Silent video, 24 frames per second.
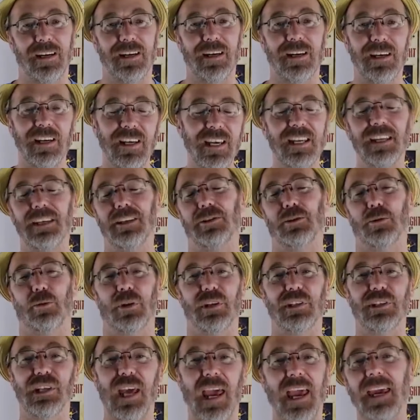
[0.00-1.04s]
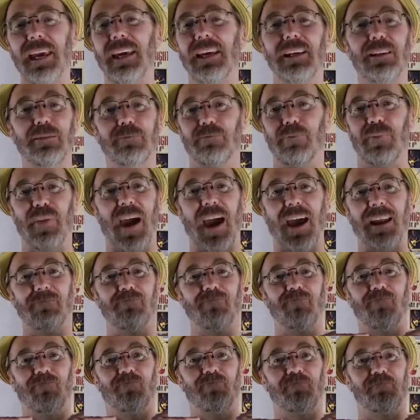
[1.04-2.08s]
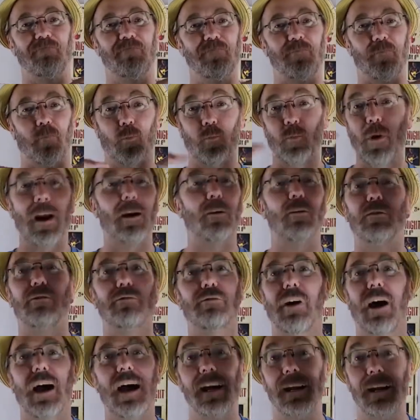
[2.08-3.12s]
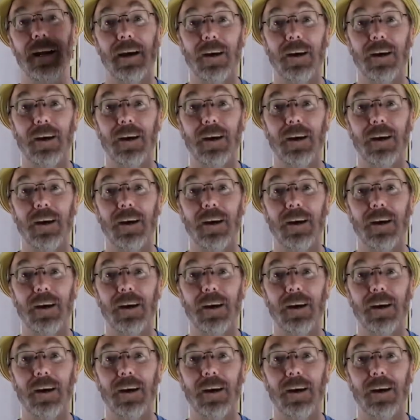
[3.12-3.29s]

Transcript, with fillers: needed to attain that rarefied